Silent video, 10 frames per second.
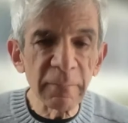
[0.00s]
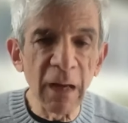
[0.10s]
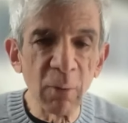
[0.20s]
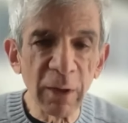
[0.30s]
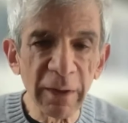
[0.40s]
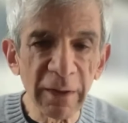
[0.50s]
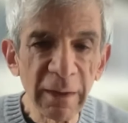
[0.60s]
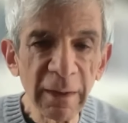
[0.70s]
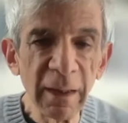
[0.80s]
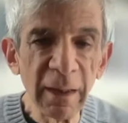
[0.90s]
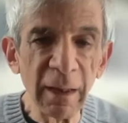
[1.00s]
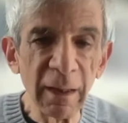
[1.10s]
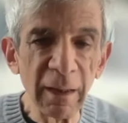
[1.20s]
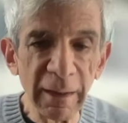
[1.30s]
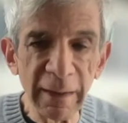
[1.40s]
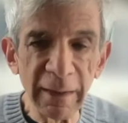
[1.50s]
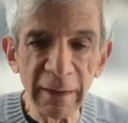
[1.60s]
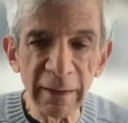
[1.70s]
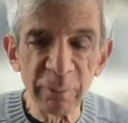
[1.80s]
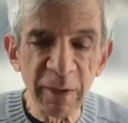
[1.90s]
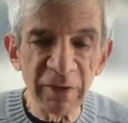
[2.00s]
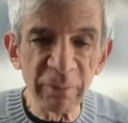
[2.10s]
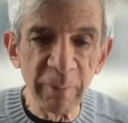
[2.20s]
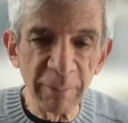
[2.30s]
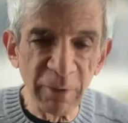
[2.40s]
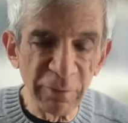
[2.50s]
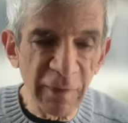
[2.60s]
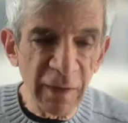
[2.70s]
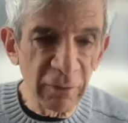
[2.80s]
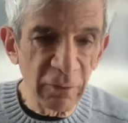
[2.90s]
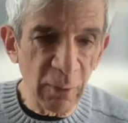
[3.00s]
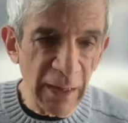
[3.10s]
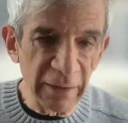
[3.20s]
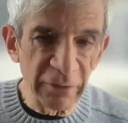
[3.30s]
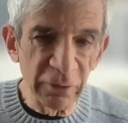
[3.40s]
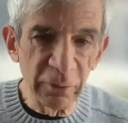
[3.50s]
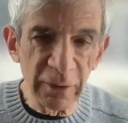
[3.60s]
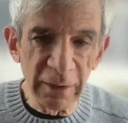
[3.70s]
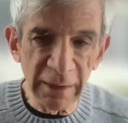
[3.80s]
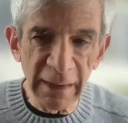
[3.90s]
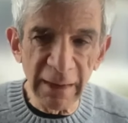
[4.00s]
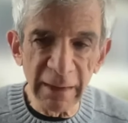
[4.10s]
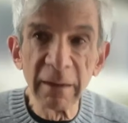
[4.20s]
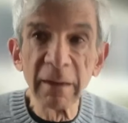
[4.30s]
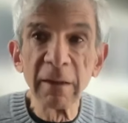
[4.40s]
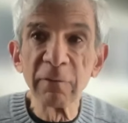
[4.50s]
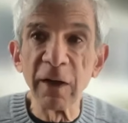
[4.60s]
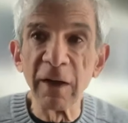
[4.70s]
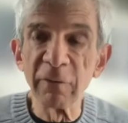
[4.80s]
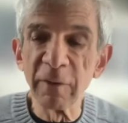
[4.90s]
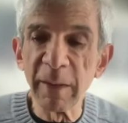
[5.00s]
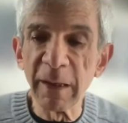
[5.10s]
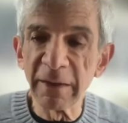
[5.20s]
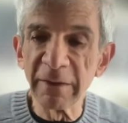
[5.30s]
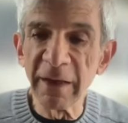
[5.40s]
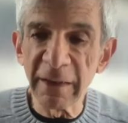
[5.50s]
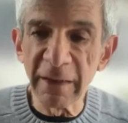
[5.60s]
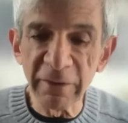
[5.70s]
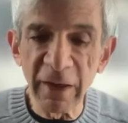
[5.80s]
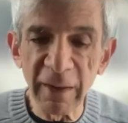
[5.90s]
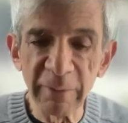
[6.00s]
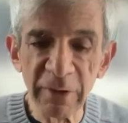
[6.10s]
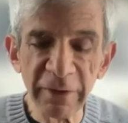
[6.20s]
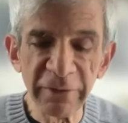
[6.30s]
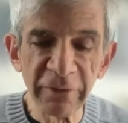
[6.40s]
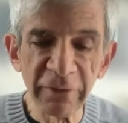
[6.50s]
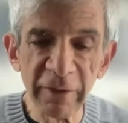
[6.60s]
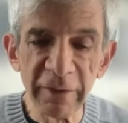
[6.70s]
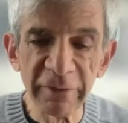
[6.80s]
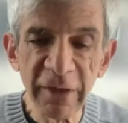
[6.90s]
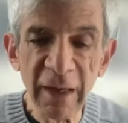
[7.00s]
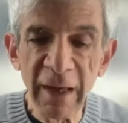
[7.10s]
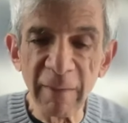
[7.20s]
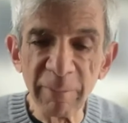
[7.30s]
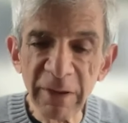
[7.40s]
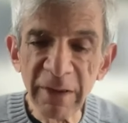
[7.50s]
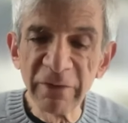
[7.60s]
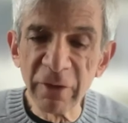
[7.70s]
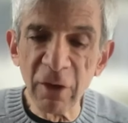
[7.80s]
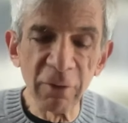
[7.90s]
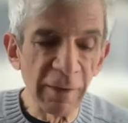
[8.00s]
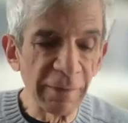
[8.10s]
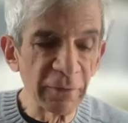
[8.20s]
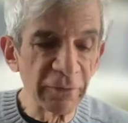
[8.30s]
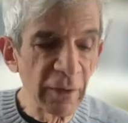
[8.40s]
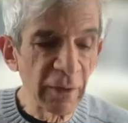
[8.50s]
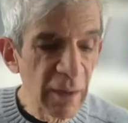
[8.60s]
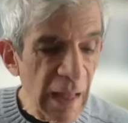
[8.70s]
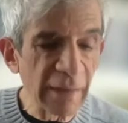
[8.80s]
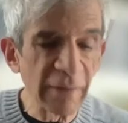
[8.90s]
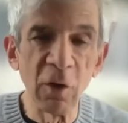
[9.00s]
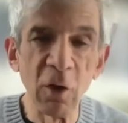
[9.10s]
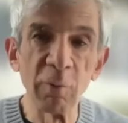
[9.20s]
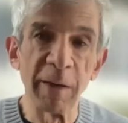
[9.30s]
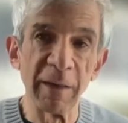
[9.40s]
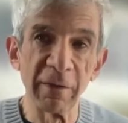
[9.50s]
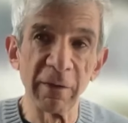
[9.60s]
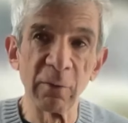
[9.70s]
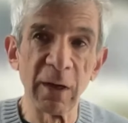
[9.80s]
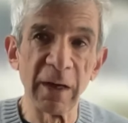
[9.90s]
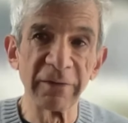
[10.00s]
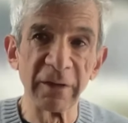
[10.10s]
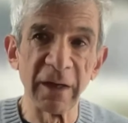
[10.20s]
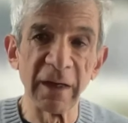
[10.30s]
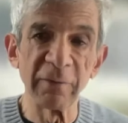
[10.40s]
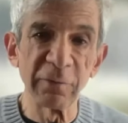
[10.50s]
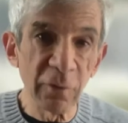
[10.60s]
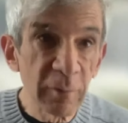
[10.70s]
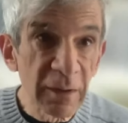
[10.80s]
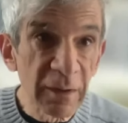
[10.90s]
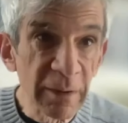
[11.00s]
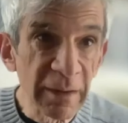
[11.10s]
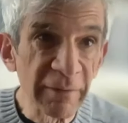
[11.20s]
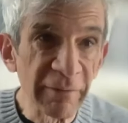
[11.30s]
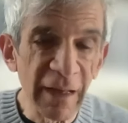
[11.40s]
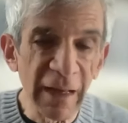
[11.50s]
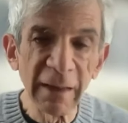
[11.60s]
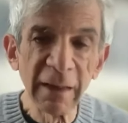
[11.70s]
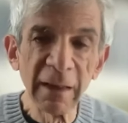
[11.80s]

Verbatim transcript: I want to uh, express my profound gratitude again for everybody taking time to listen to this. And please know that there's a lot of hope on the horizon. I firmly believe that.